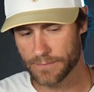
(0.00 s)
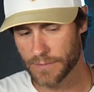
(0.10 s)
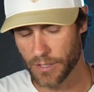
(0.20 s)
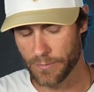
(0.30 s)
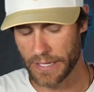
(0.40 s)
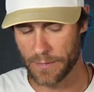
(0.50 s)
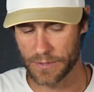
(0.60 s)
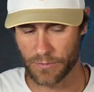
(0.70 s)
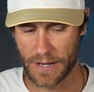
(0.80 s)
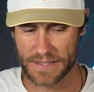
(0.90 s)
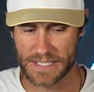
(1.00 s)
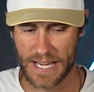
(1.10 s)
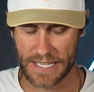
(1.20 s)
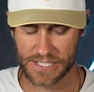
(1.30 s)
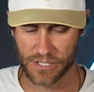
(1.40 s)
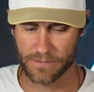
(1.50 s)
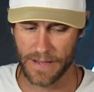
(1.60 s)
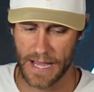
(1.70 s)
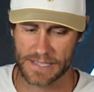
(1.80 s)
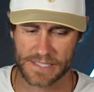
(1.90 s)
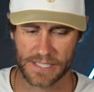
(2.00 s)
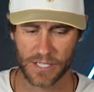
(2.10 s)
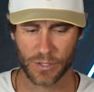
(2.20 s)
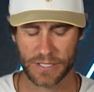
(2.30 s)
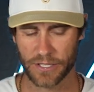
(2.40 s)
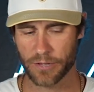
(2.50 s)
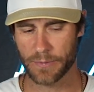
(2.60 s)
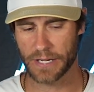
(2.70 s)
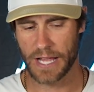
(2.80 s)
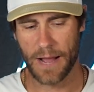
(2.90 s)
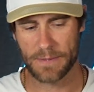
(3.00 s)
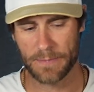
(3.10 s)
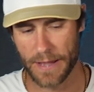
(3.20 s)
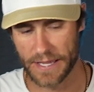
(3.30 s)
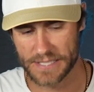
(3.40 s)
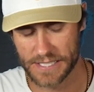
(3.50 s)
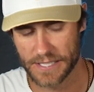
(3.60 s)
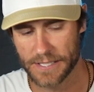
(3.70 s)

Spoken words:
being able to write the text so fast with a little bit of copy paste,